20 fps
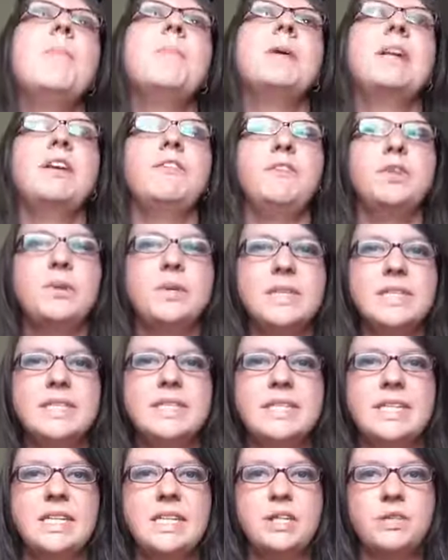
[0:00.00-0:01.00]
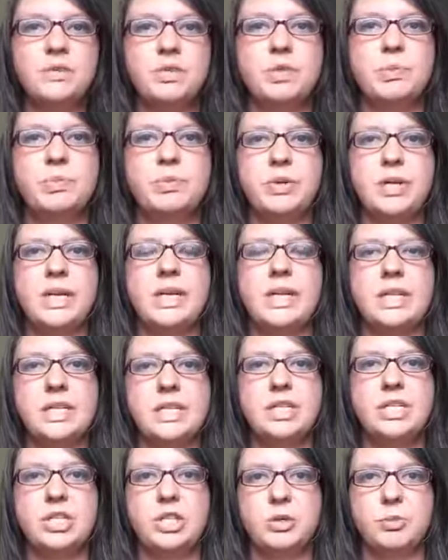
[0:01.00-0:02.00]
But if you continue to bring it
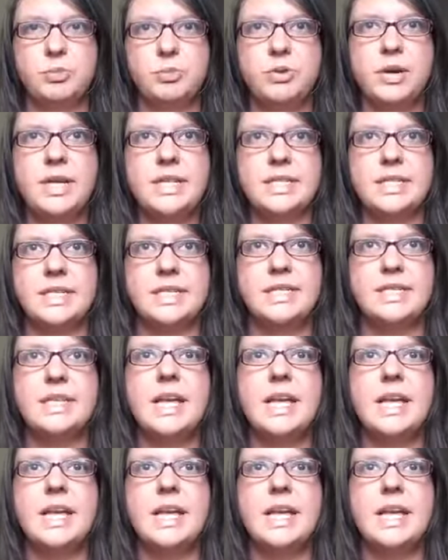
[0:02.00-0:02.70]
into your present